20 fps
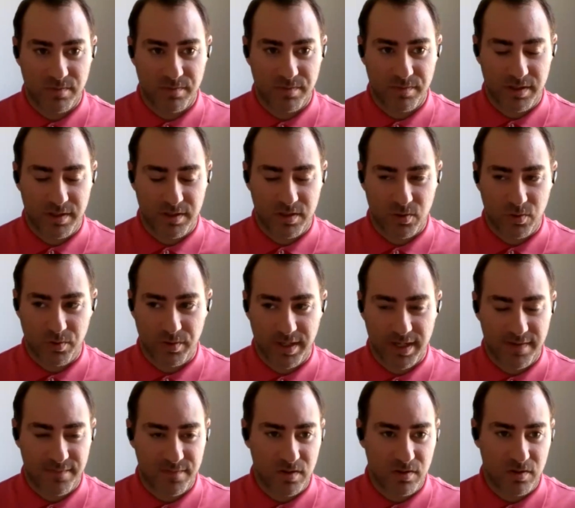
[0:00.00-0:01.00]
the tool that
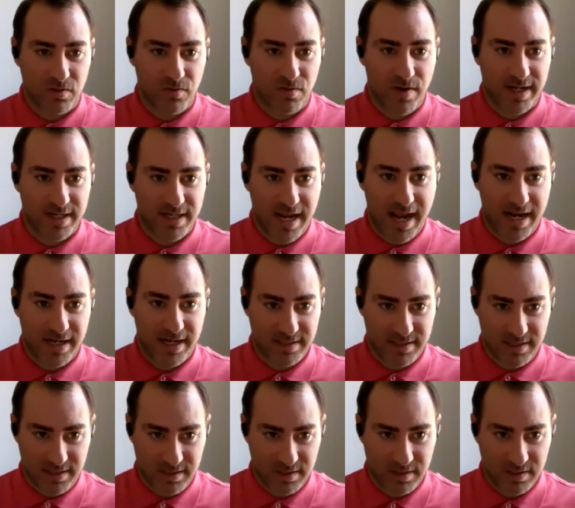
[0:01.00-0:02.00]
gives you direct
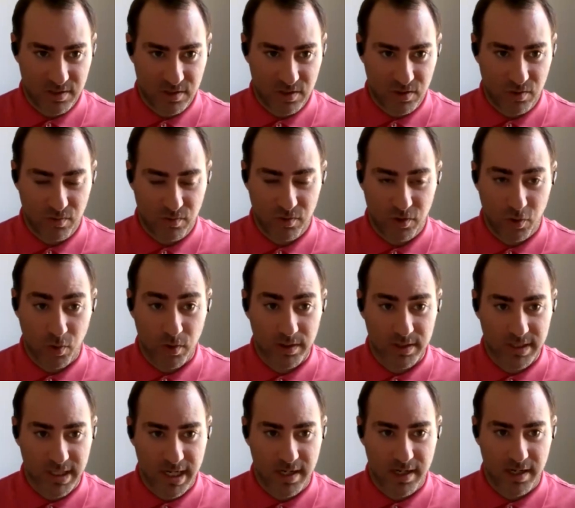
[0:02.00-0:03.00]
access to your
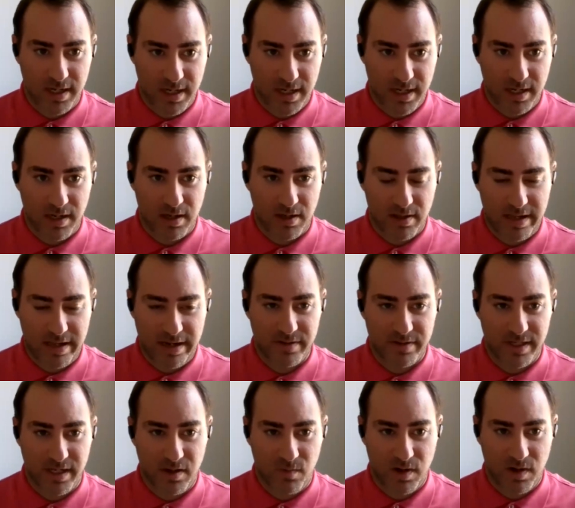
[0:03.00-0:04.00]
data in a cloud
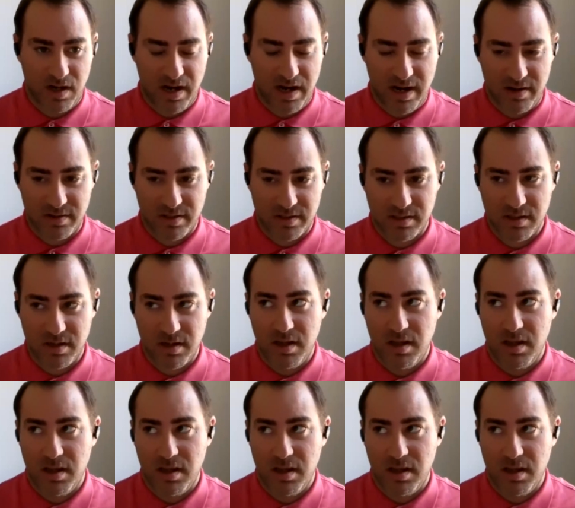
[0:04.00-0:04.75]
data warehouse.